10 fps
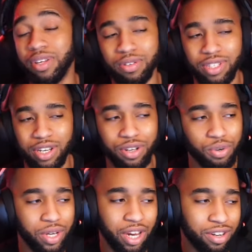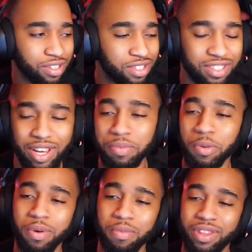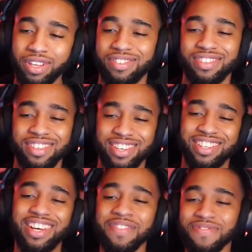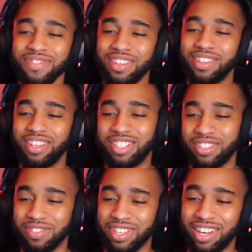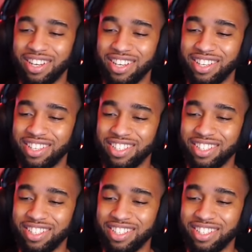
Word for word: It was like who cares type moment, but this is like this shit was kind of ugly.